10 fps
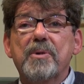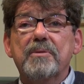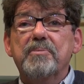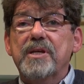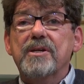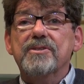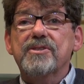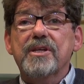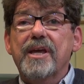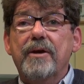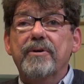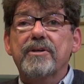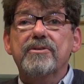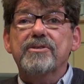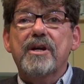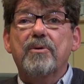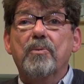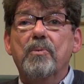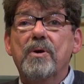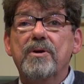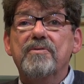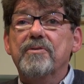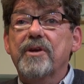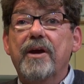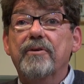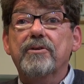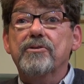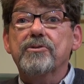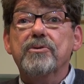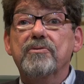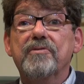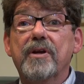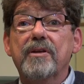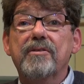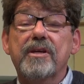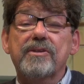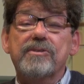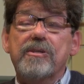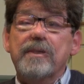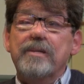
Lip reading: but because the characters are wonderful characters who do funny things.